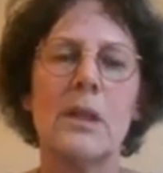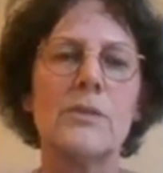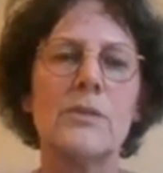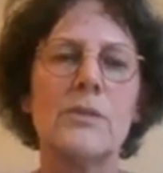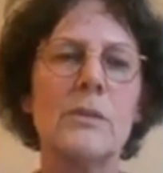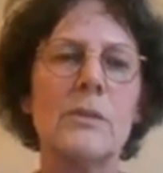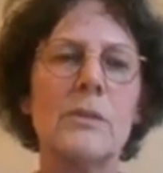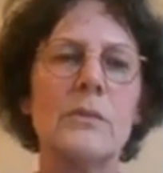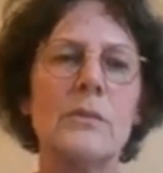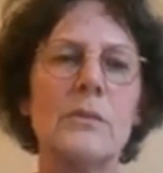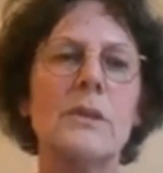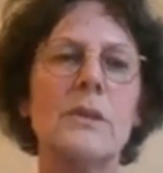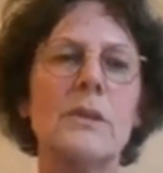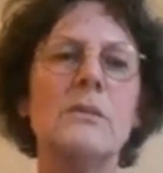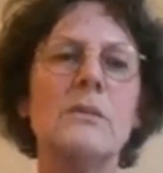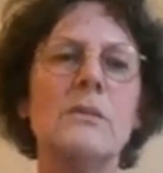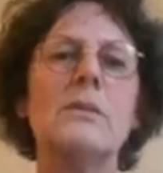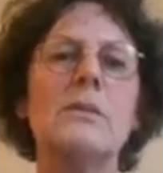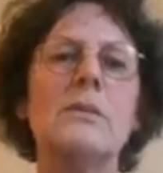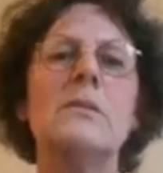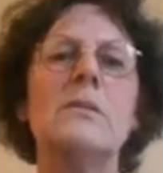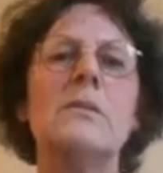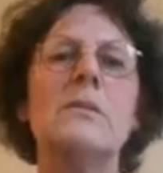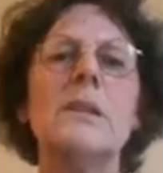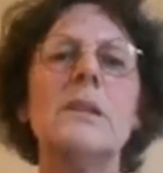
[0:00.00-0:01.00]
So
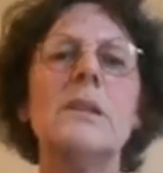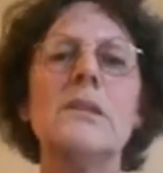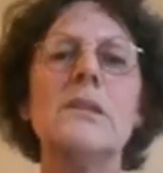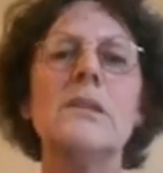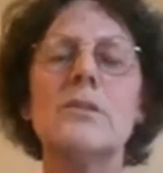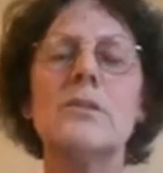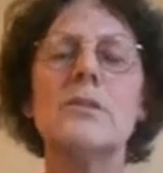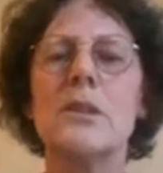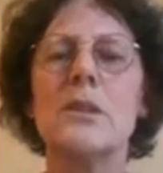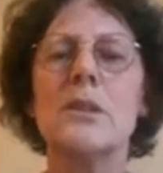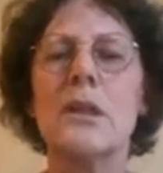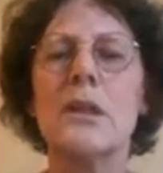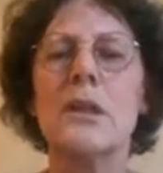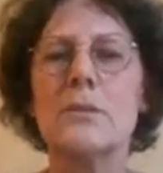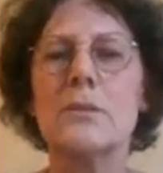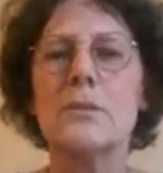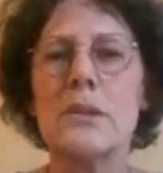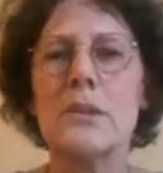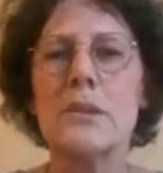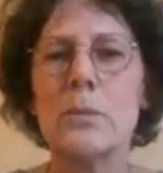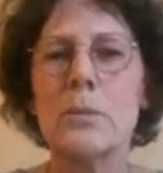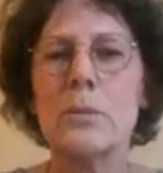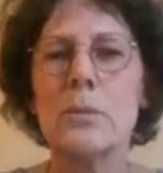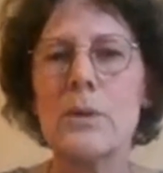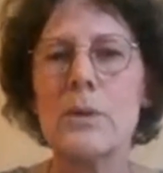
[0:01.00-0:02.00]
you need to start
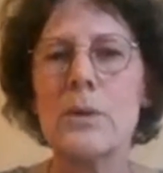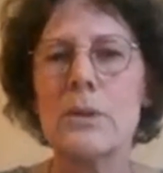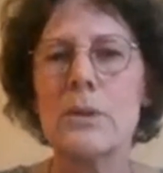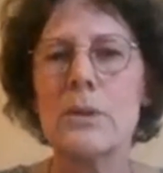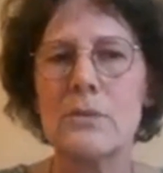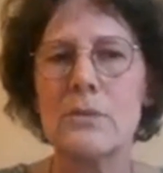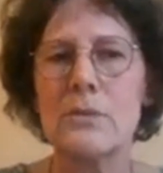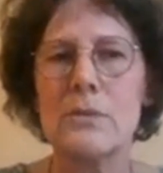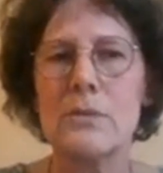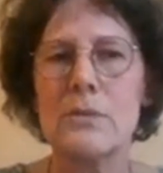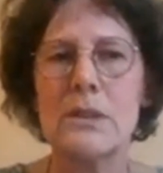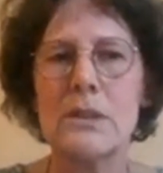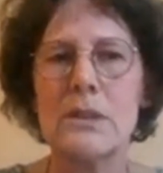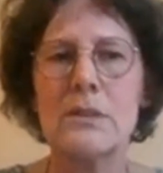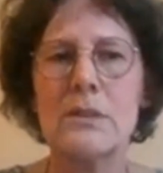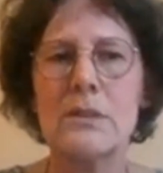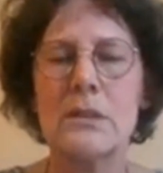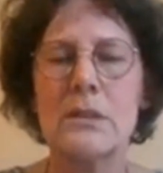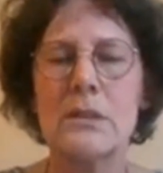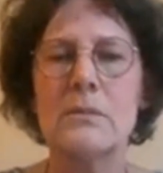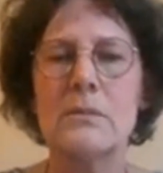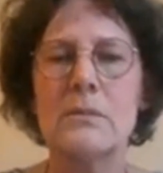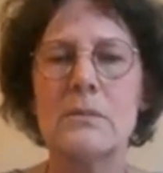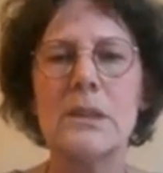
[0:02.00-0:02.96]
with awareness raising.